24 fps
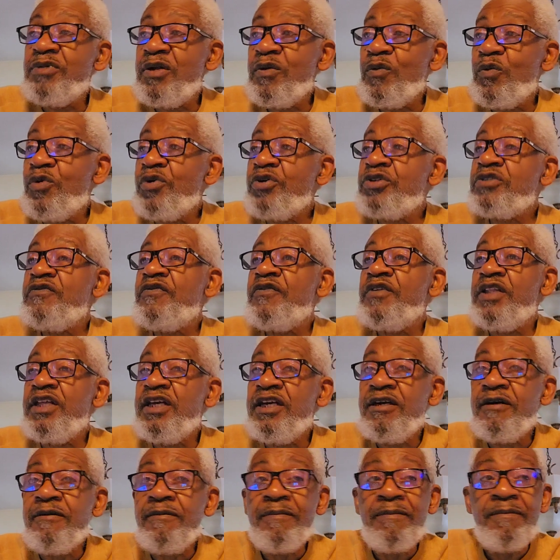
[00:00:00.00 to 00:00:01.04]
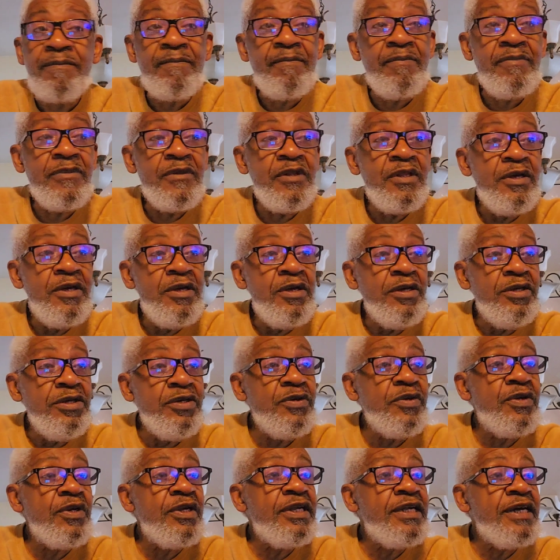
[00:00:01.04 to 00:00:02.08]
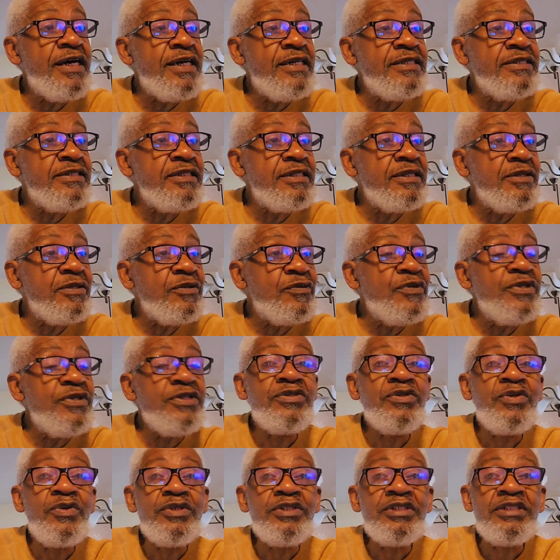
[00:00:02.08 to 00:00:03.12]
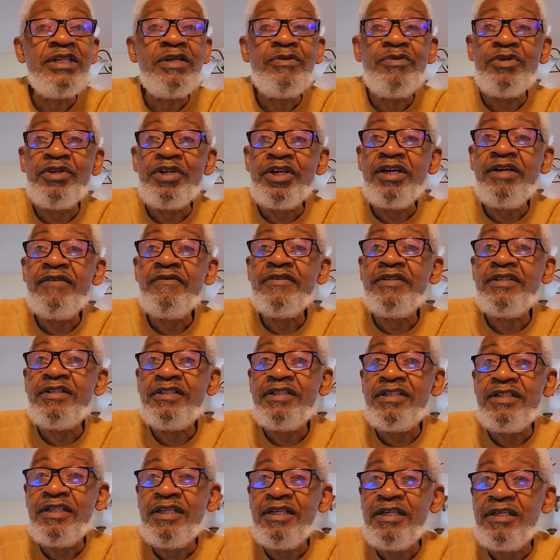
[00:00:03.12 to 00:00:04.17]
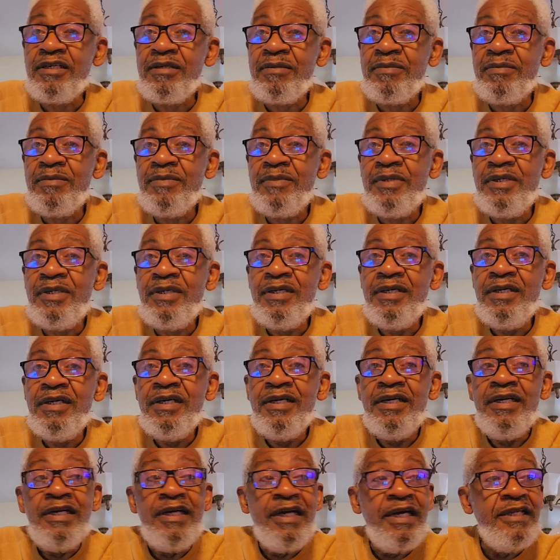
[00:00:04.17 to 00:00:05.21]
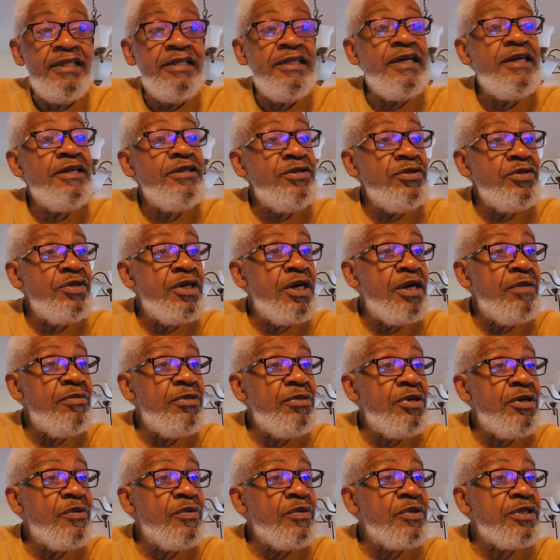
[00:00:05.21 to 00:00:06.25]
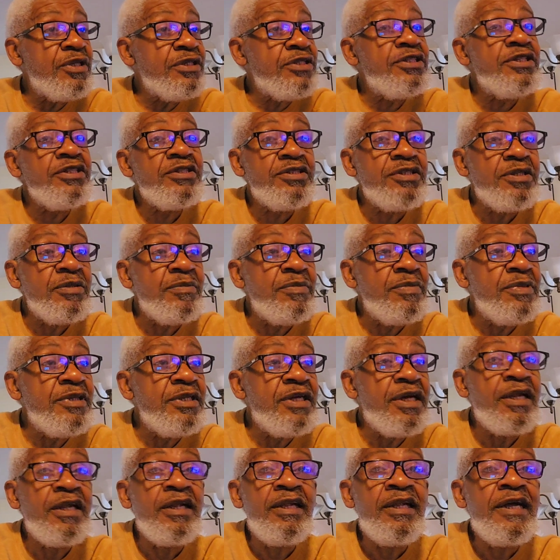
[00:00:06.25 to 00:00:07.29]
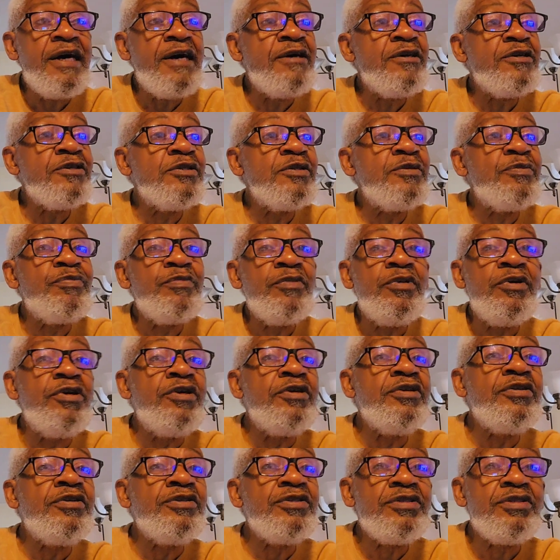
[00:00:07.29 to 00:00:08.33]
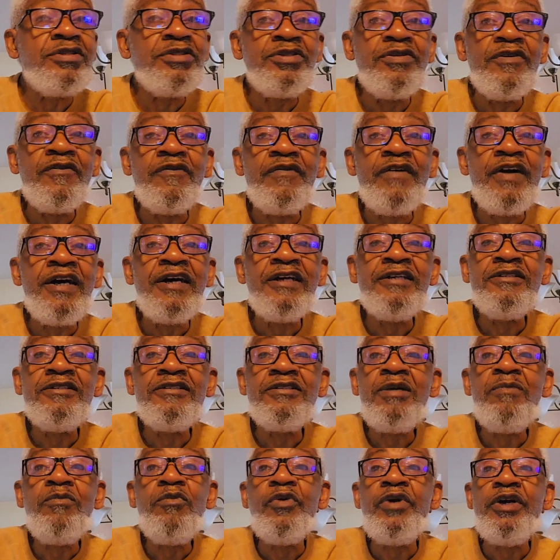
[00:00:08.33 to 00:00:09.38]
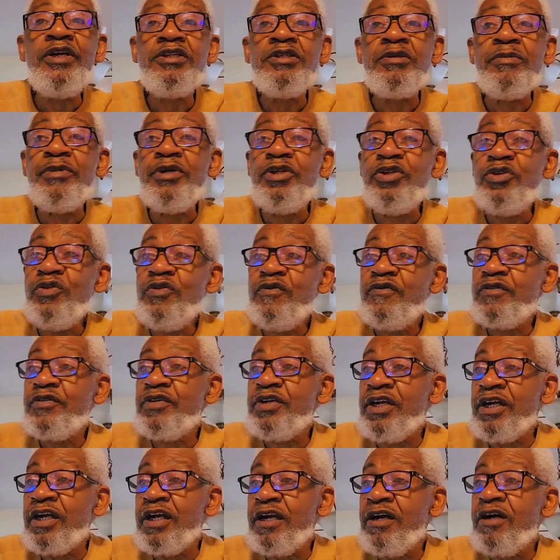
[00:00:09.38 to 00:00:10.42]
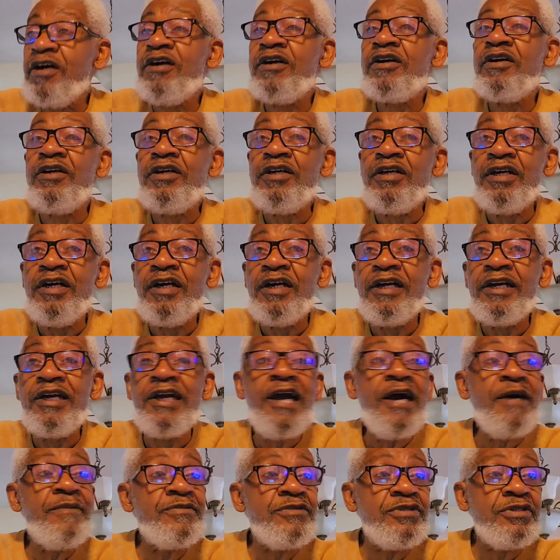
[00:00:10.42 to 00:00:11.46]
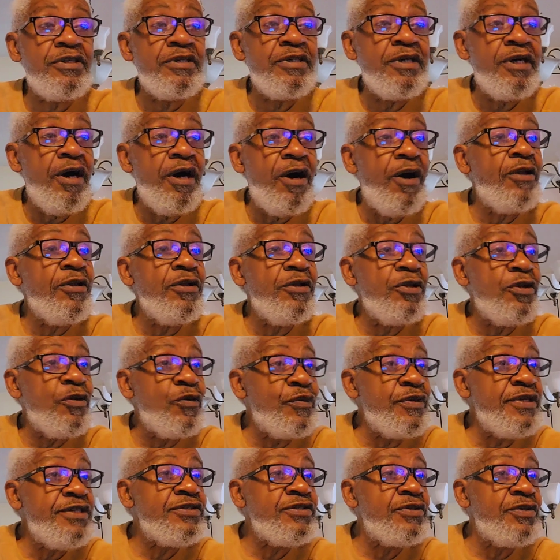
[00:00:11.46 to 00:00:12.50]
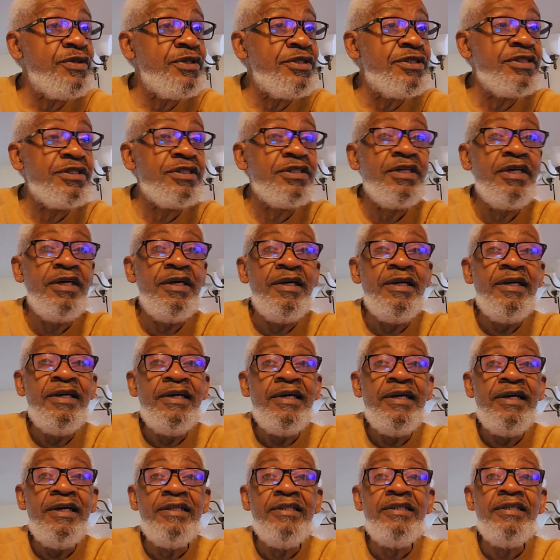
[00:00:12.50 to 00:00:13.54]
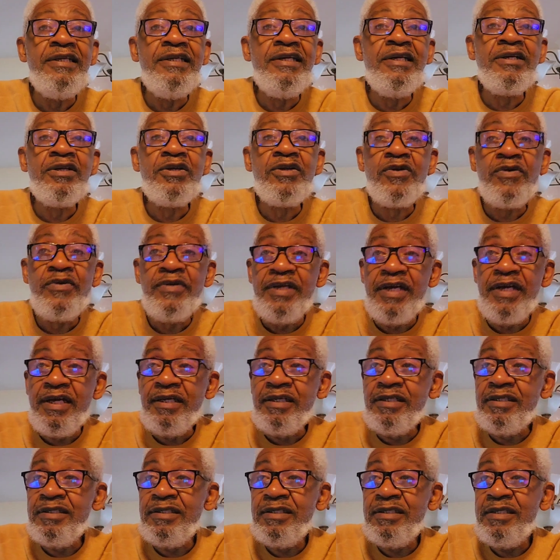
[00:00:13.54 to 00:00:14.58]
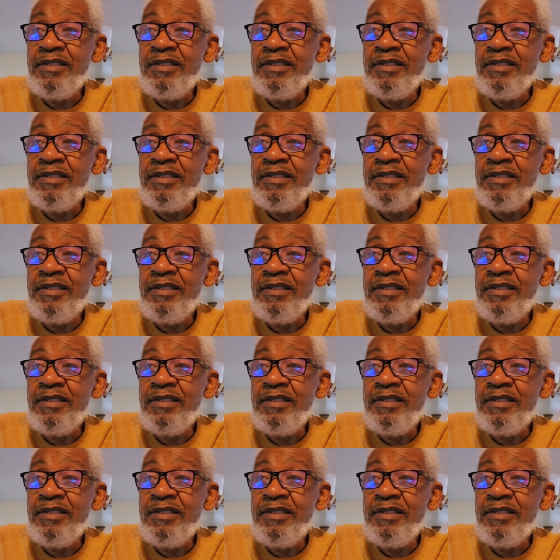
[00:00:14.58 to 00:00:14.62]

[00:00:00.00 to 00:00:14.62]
that works for them, utilizing the resources that were given to them. And yet you come up with a system that allows others to find some way to maneuver and conquer and capture all of the resources and then create